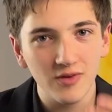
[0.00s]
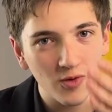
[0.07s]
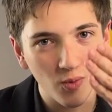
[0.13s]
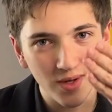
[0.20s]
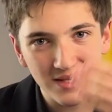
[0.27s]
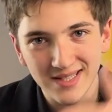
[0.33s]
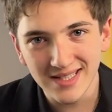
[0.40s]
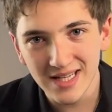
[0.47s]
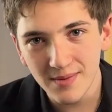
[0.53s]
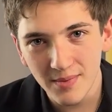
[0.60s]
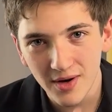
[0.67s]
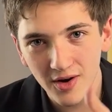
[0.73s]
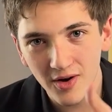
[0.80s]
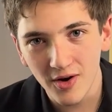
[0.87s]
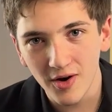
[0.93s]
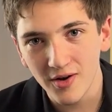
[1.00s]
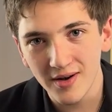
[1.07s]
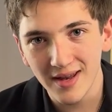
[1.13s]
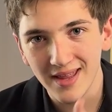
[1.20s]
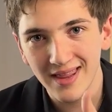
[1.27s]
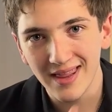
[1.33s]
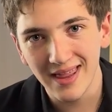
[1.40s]
went deep on
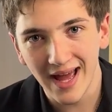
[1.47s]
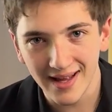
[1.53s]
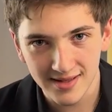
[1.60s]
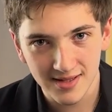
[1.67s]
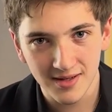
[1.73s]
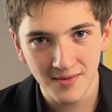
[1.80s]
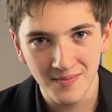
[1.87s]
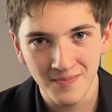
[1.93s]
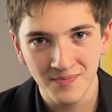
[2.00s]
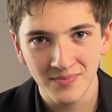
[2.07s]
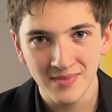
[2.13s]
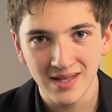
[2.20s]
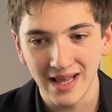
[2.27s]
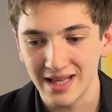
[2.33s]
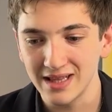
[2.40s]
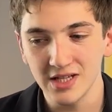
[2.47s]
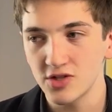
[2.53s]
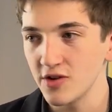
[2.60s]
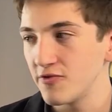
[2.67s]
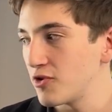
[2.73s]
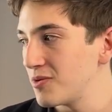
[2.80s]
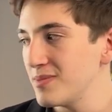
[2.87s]
that. Like
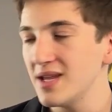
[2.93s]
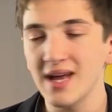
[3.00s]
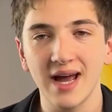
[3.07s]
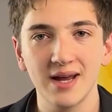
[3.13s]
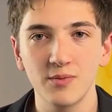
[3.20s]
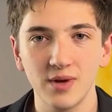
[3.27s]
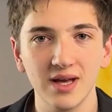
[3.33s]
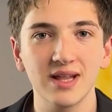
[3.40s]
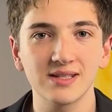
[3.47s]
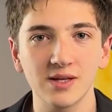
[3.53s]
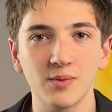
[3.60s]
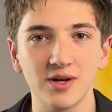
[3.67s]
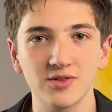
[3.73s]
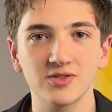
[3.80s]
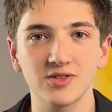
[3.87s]
literally, for me, I realized I wanted to